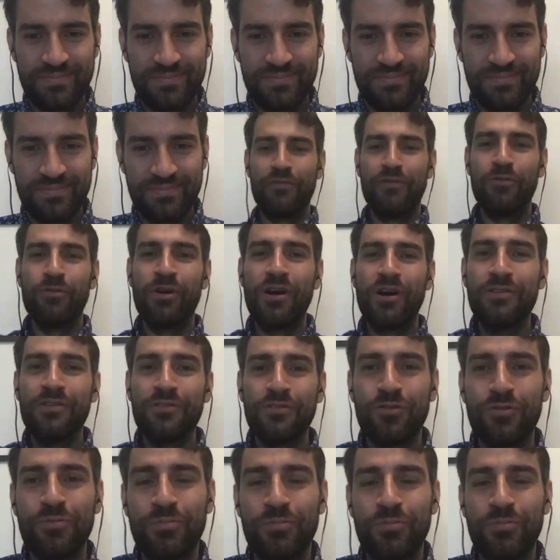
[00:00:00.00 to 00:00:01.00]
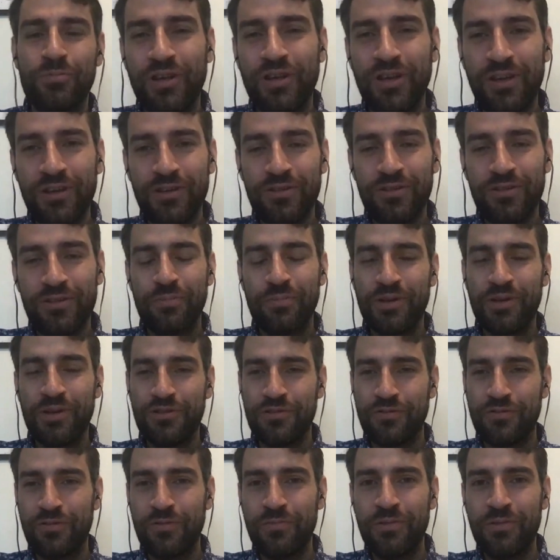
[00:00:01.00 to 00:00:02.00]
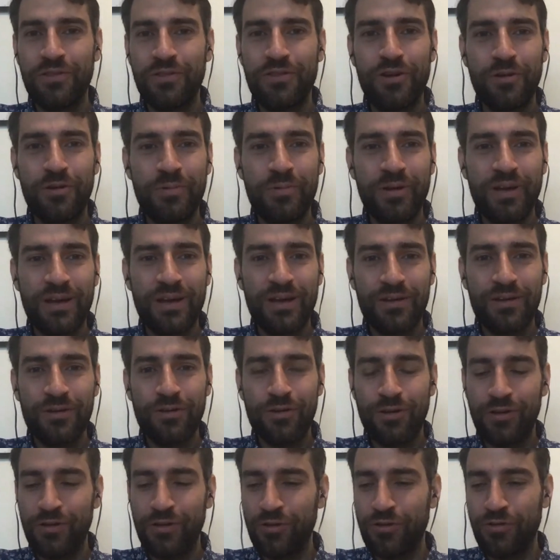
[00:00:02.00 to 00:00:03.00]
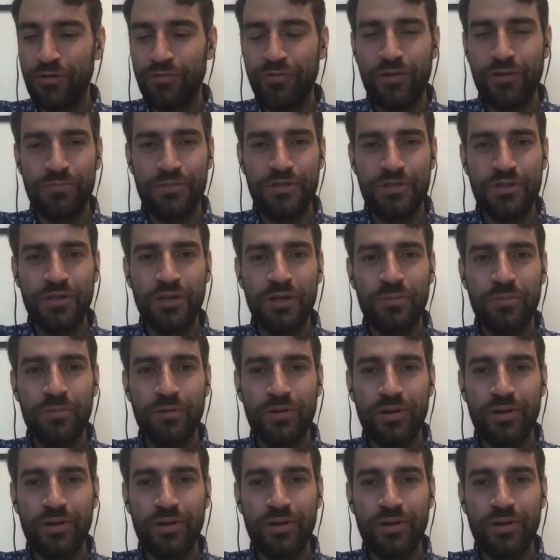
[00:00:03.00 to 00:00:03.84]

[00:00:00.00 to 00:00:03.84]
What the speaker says: everyone. Good morning. Tommaso from Entropica, calling you from Singapore.